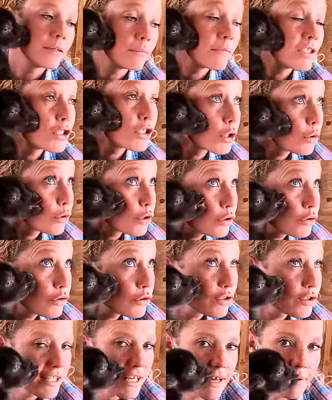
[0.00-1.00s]
Let me show
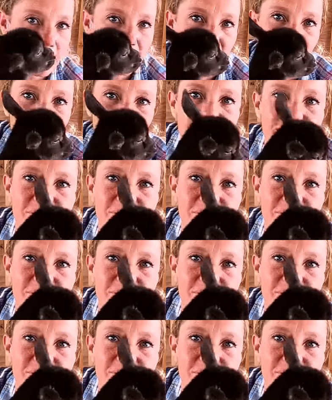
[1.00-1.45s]
you to them.